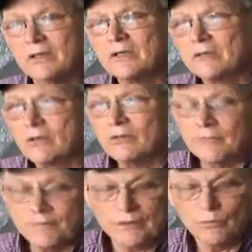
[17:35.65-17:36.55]
So
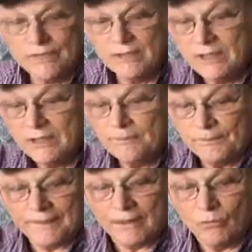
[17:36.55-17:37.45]

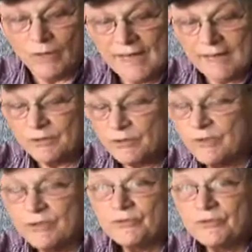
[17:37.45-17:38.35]
what happens
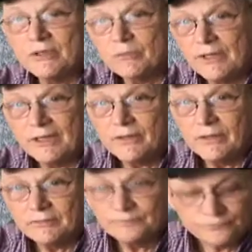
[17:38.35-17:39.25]
when you see them down
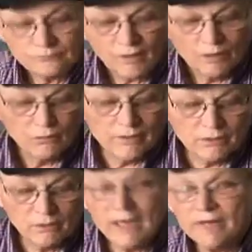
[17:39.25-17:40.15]
there? We
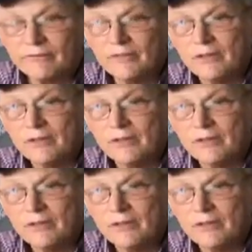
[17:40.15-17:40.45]
don't have